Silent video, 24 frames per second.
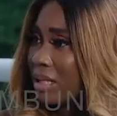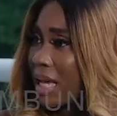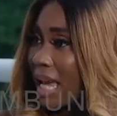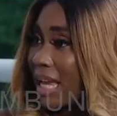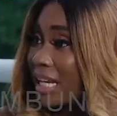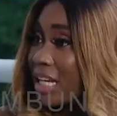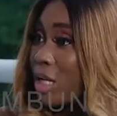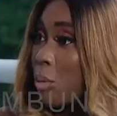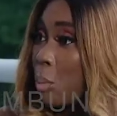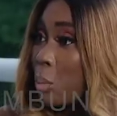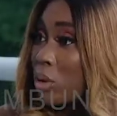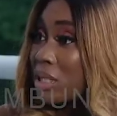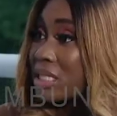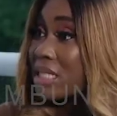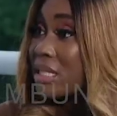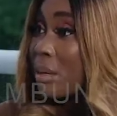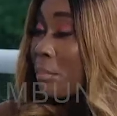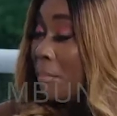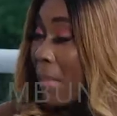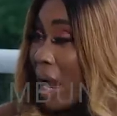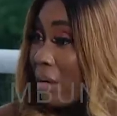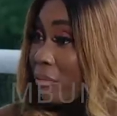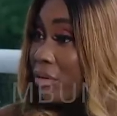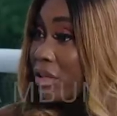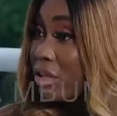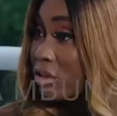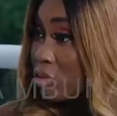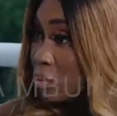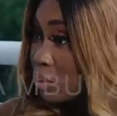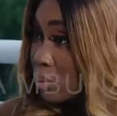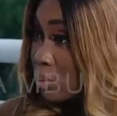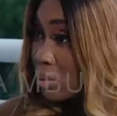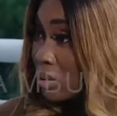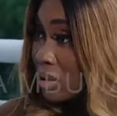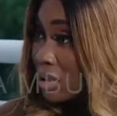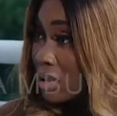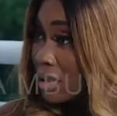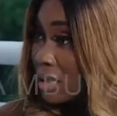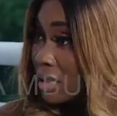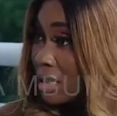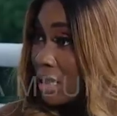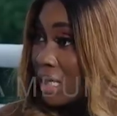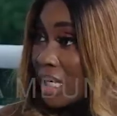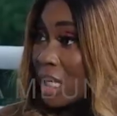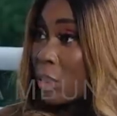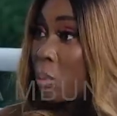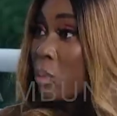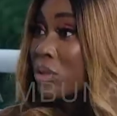And he wants to marry you?
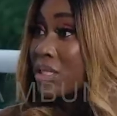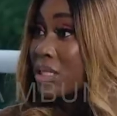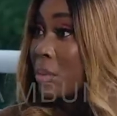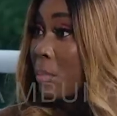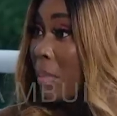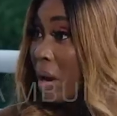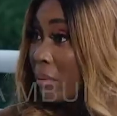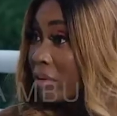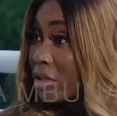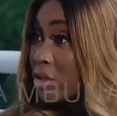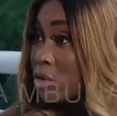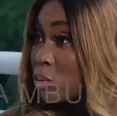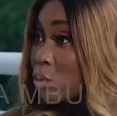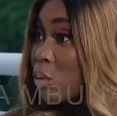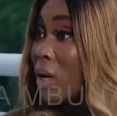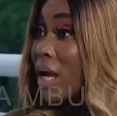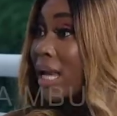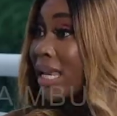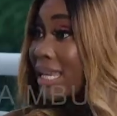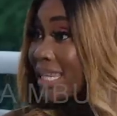He wants to marry you